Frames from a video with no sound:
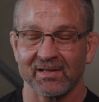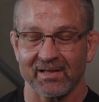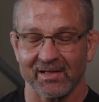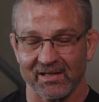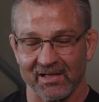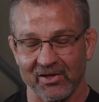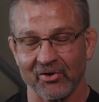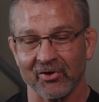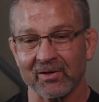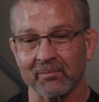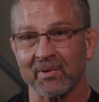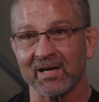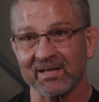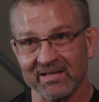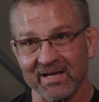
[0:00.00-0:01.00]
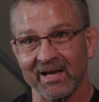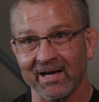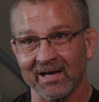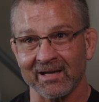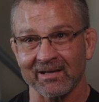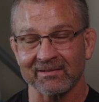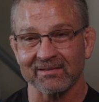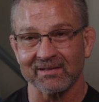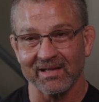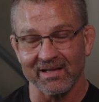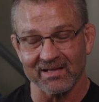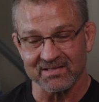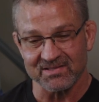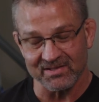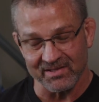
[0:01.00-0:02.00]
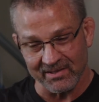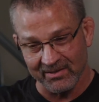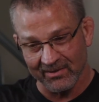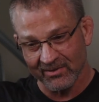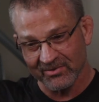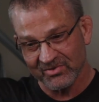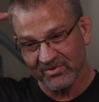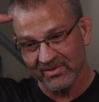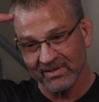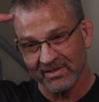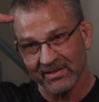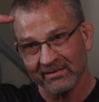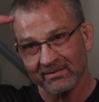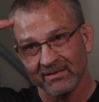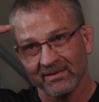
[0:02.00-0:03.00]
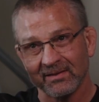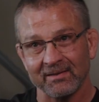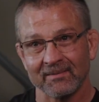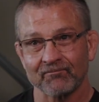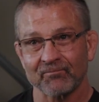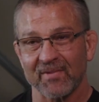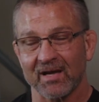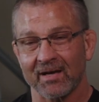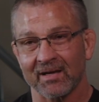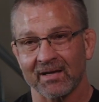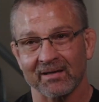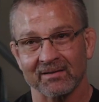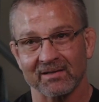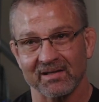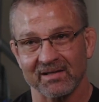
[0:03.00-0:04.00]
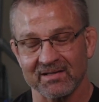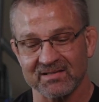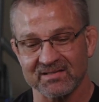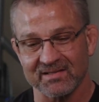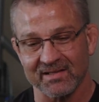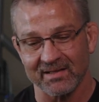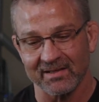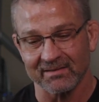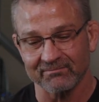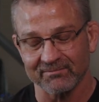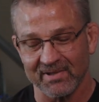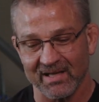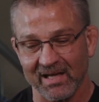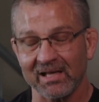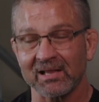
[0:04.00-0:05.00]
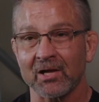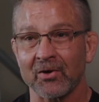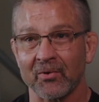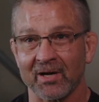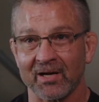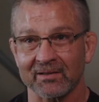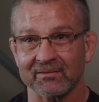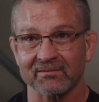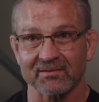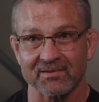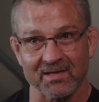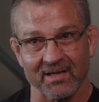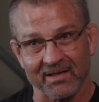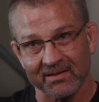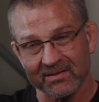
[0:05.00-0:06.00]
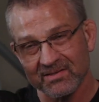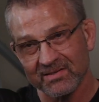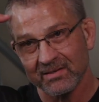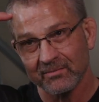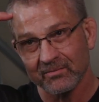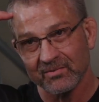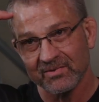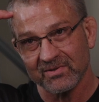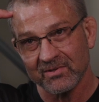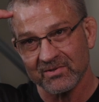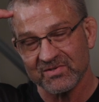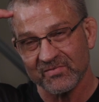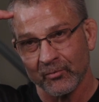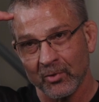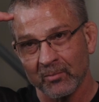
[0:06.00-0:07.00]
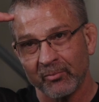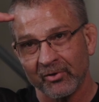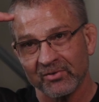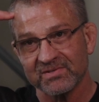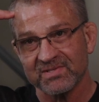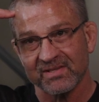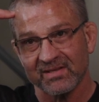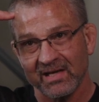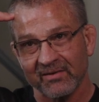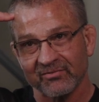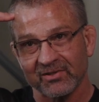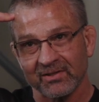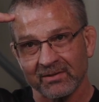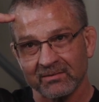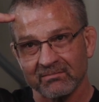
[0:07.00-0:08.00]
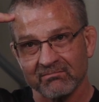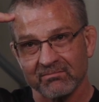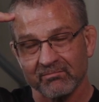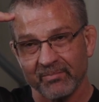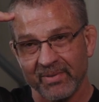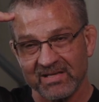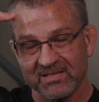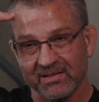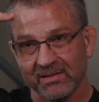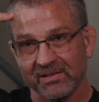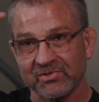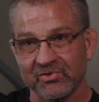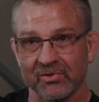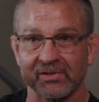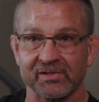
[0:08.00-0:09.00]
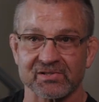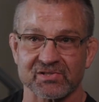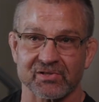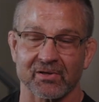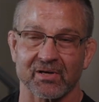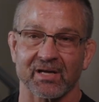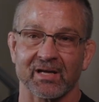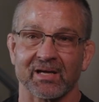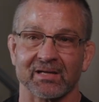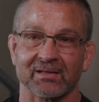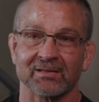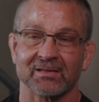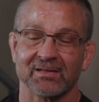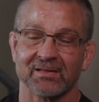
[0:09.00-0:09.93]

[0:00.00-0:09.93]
and hearing my dad as they are drilling his halo on. There's four bolts that they have to basically drill into your head,